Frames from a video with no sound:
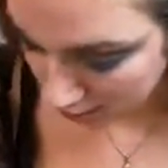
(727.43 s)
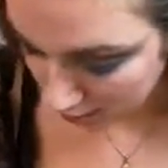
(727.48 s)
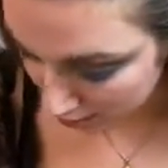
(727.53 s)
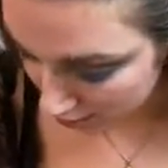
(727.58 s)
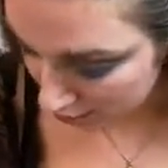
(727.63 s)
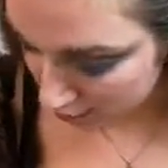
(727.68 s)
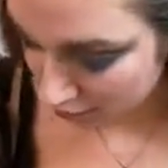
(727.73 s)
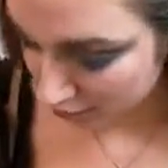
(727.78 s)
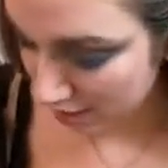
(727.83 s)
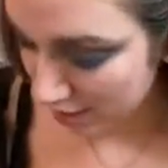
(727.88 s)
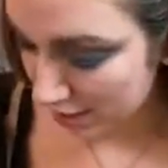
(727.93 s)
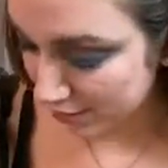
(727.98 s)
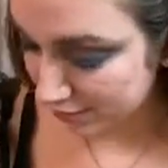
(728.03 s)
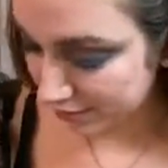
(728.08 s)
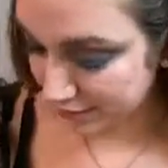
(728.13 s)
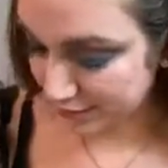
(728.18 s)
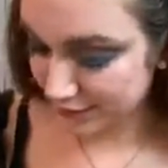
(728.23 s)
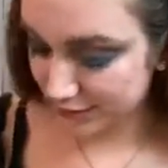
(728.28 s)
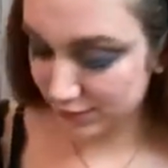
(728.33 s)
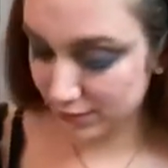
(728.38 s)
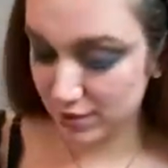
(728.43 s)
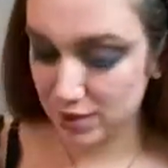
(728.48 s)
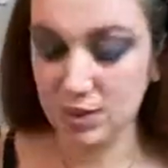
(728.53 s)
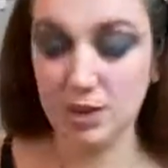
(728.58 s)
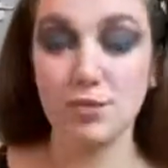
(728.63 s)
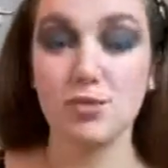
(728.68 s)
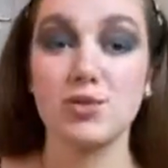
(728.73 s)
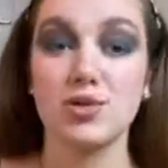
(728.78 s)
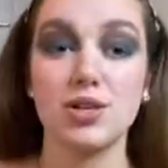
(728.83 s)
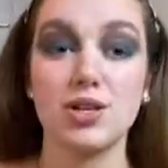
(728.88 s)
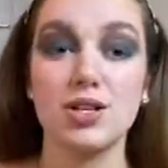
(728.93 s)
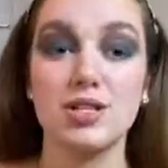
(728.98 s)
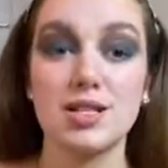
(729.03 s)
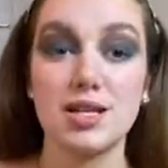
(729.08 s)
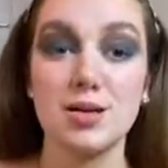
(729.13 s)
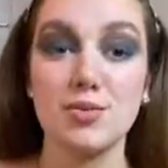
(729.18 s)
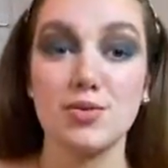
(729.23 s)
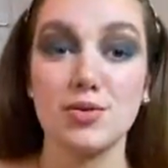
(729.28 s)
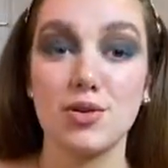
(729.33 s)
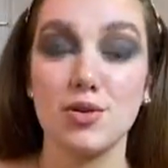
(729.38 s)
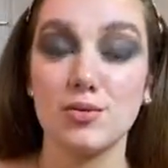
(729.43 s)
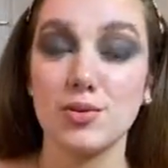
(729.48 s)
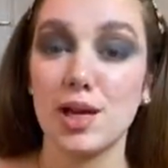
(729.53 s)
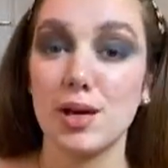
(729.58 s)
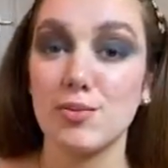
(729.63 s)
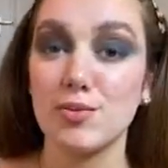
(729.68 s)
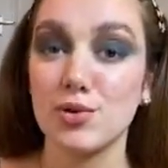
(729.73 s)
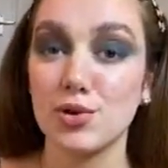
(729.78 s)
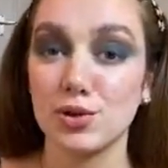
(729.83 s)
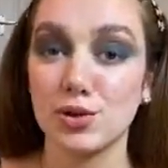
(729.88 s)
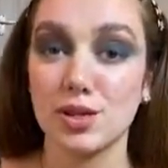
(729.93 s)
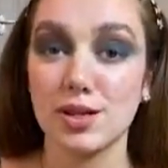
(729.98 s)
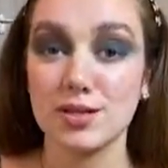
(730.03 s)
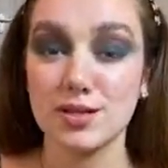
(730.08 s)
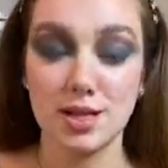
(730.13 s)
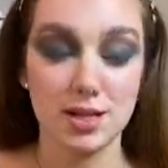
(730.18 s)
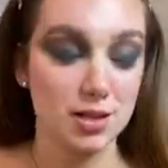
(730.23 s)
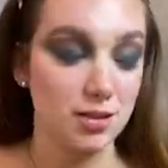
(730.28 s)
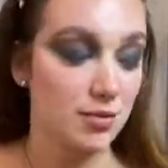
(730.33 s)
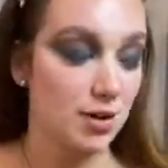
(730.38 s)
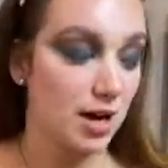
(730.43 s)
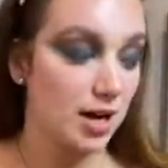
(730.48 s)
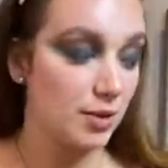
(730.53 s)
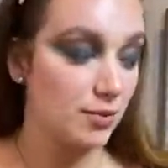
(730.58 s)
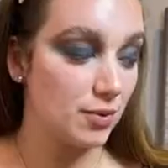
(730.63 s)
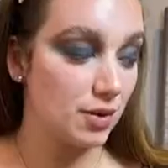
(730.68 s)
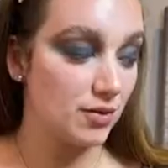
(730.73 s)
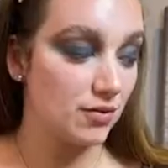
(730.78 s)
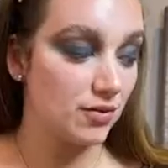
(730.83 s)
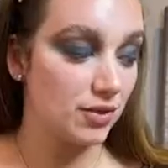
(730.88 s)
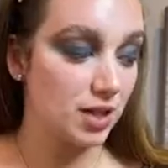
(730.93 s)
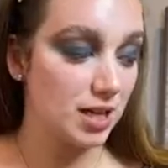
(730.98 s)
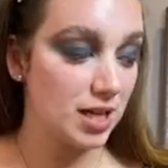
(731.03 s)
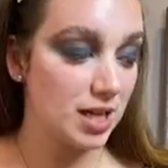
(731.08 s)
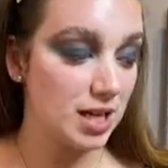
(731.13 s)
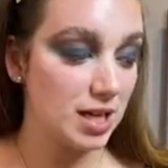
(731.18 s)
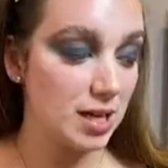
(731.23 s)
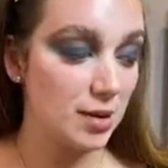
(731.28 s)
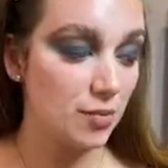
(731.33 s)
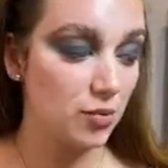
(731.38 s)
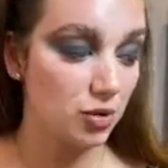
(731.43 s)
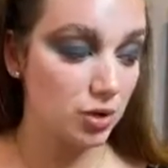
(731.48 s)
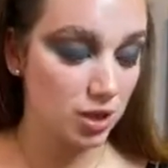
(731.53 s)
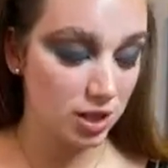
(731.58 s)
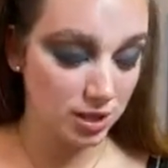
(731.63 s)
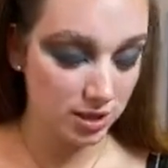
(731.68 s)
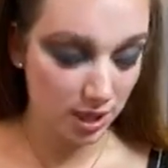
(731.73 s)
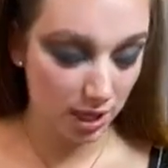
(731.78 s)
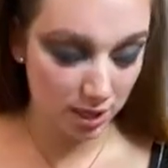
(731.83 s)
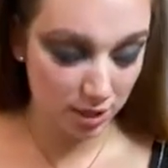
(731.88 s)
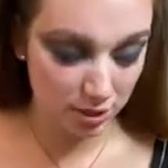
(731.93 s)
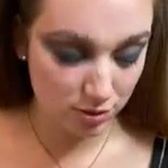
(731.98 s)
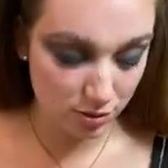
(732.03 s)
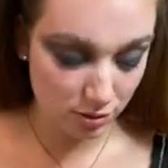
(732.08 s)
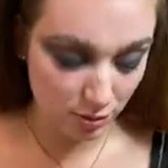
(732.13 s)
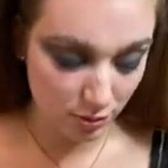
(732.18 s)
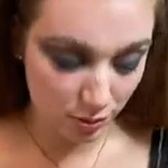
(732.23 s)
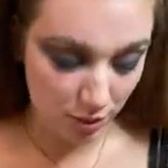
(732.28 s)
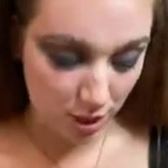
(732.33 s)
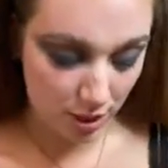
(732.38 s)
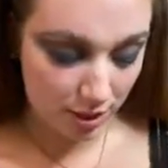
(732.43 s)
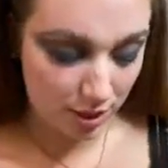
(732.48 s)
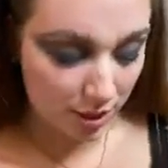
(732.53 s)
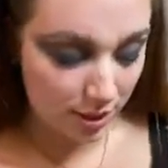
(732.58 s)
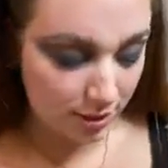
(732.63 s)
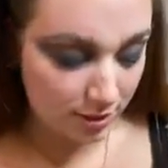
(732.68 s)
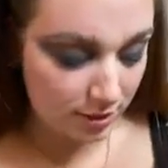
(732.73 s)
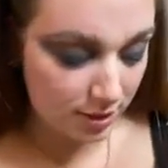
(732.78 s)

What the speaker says: So yeah, so I'm just going to deepen up them colours anyway with the brushes that I used prior.